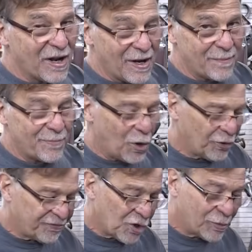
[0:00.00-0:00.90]
nut and
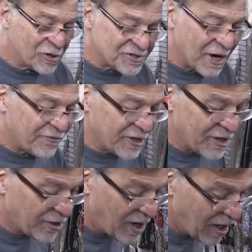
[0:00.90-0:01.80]
bolt for almost every
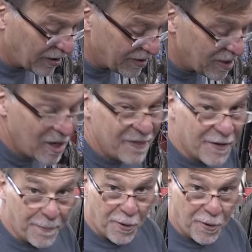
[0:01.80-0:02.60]
year Harley. They're